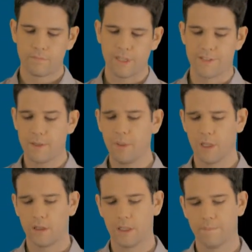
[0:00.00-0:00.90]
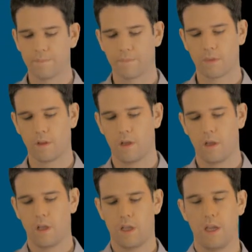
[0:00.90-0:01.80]
Similarly,
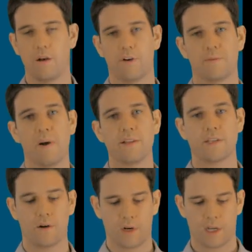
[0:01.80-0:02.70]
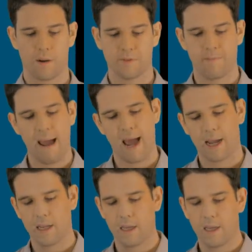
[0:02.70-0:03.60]
in a response header, when it comes
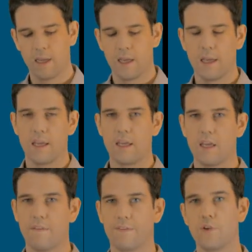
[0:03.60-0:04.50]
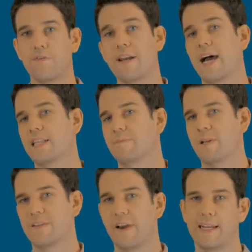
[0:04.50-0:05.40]
back, if you've not
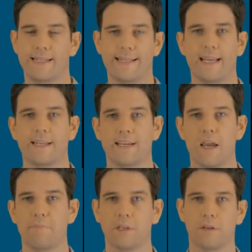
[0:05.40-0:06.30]
specified a data type